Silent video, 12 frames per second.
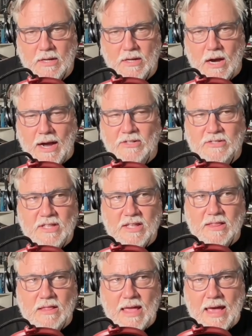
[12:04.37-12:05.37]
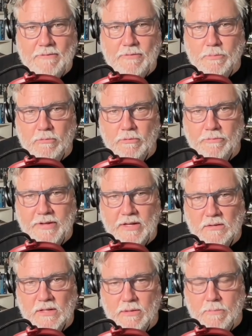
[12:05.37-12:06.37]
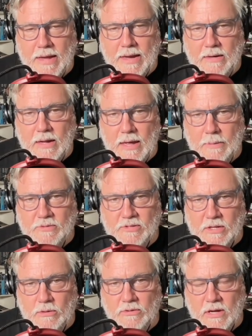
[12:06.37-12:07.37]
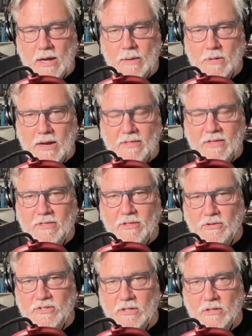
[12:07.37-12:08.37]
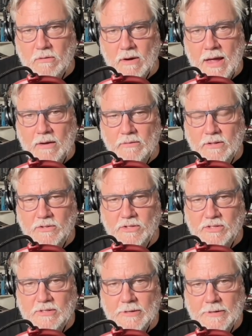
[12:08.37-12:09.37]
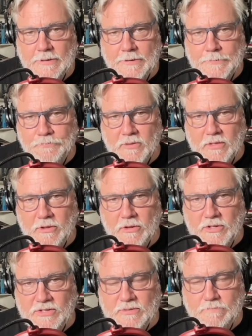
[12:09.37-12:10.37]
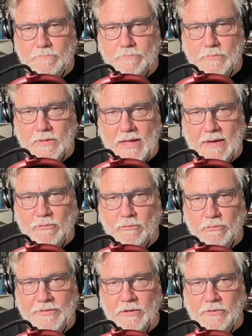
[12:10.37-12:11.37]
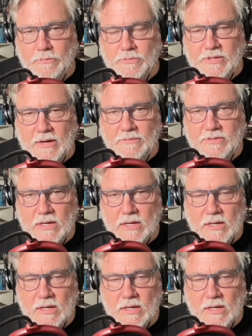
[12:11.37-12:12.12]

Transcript: I just think that they haven't been revealed in the main MCU timeline. I think they're still around. They're just, they haven't revealed themselves.